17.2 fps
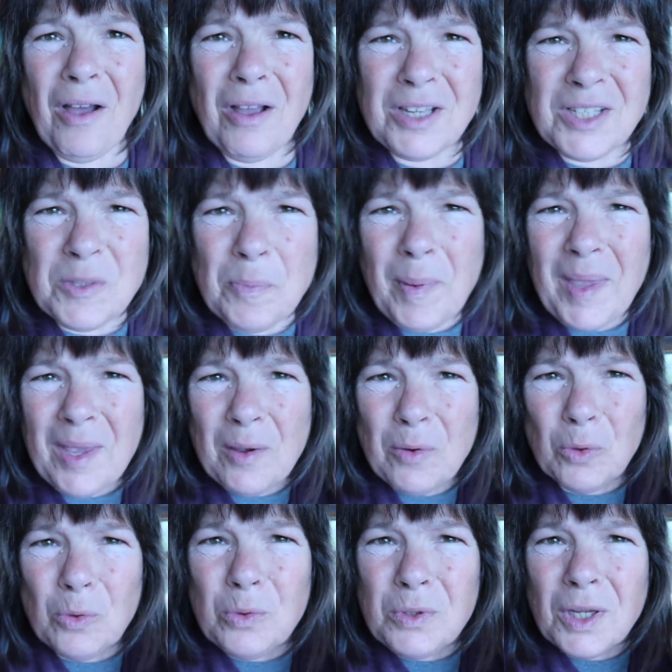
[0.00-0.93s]
I
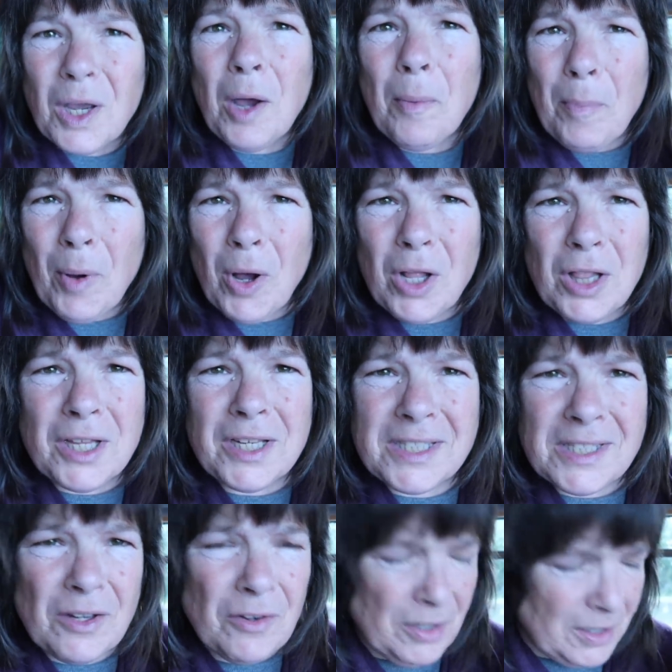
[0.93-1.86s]
spilled a bottle of
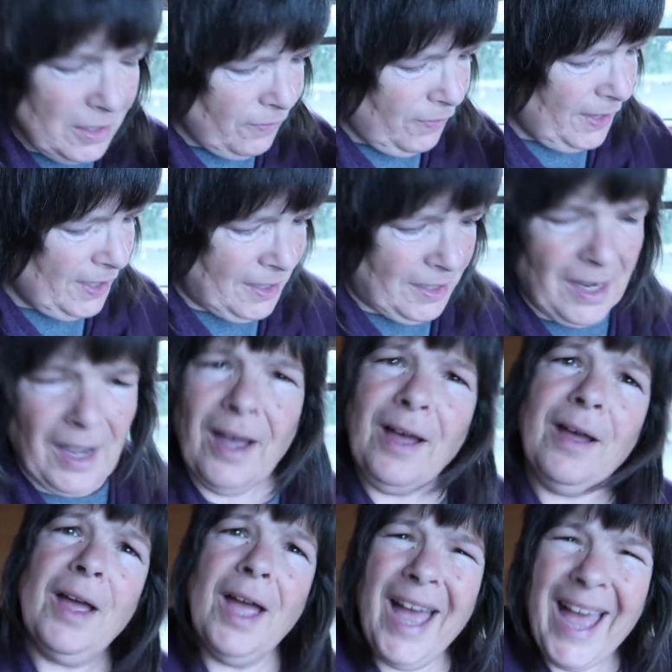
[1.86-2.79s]
cider
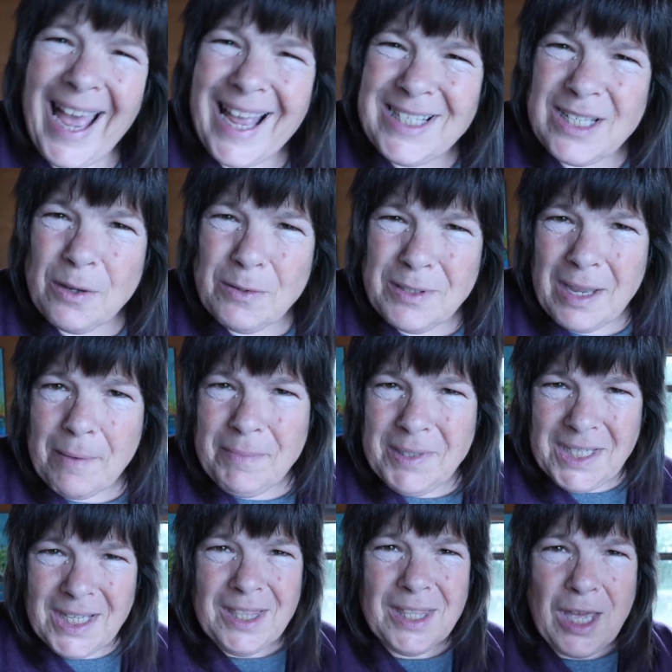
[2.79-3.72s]
vinegar as I was
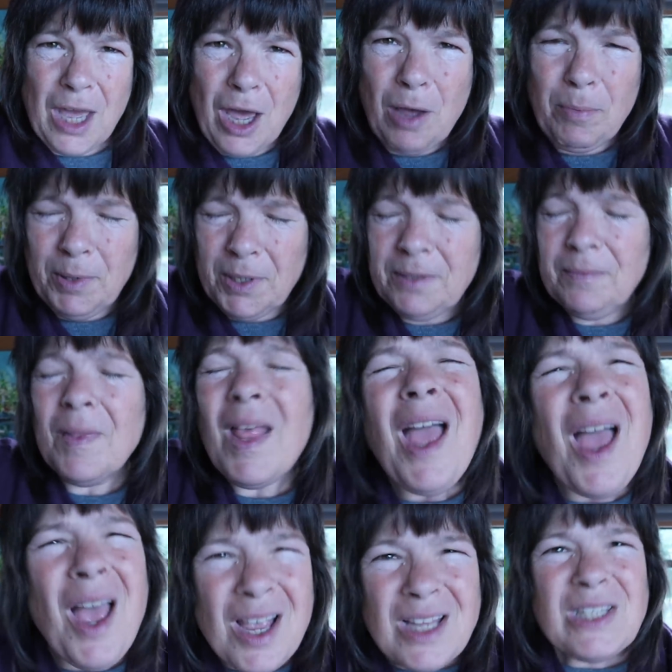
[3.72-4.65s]
emptying the cupboard,
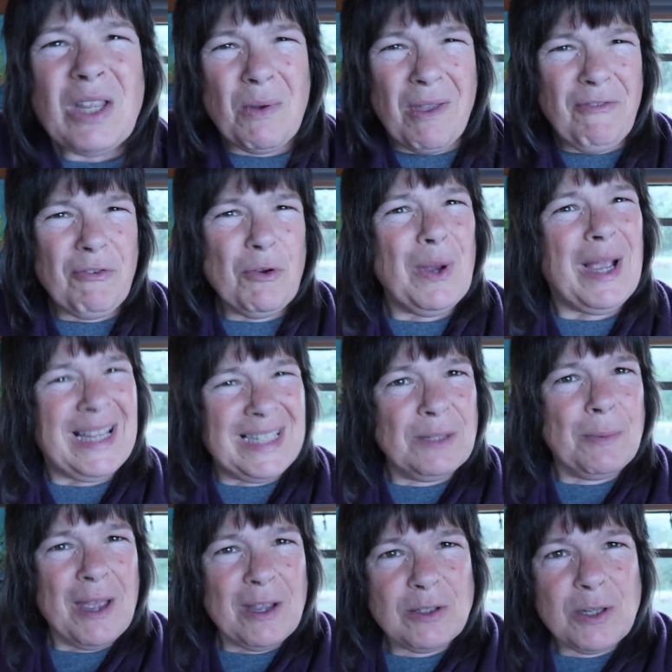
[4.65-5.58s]
so everywhere
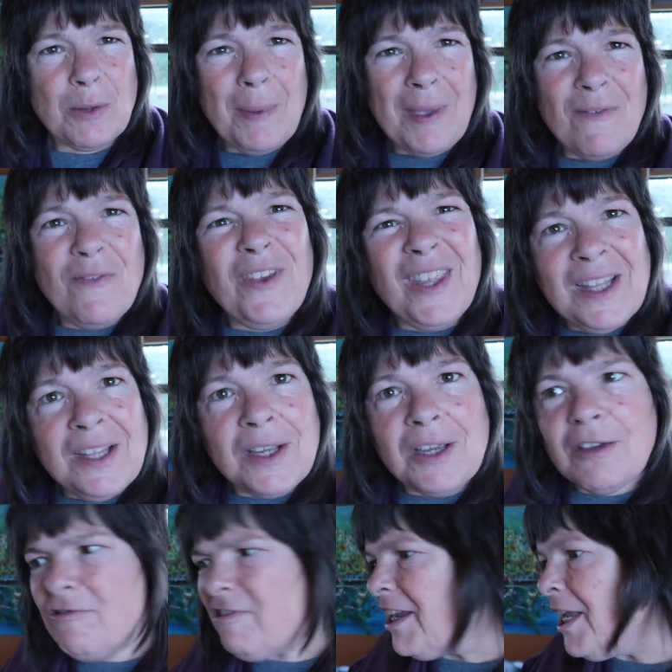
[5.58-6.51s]
smells a bit
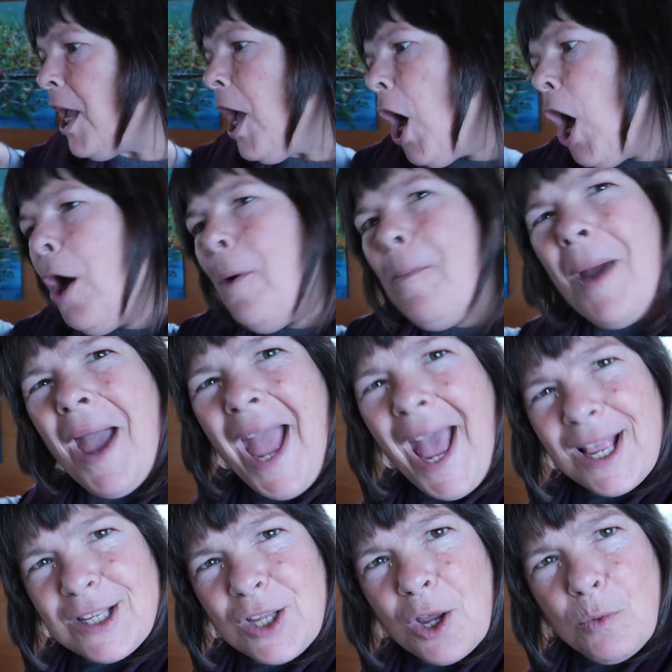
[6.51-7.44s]
vinegary. But
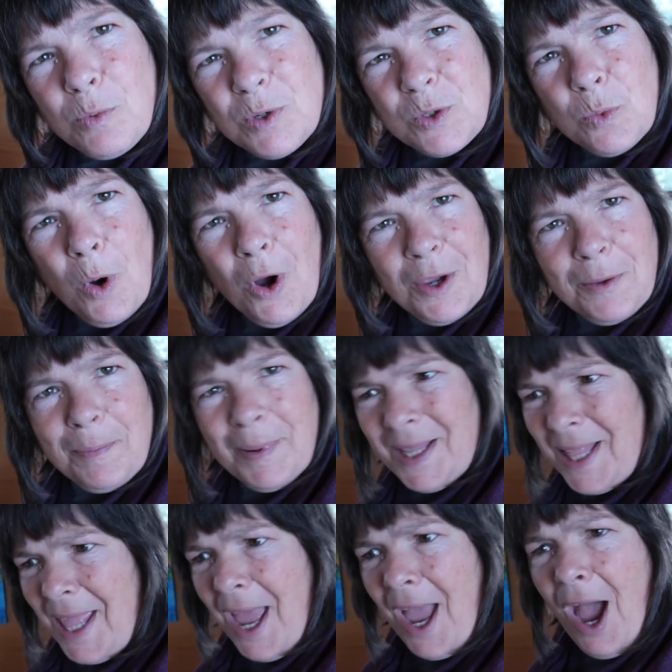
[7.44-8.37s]
as I was
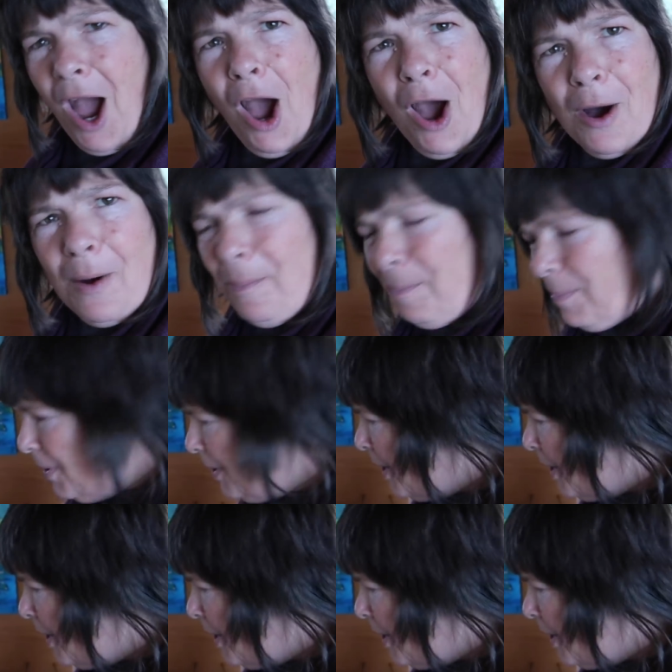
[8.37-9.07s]
wiping it up,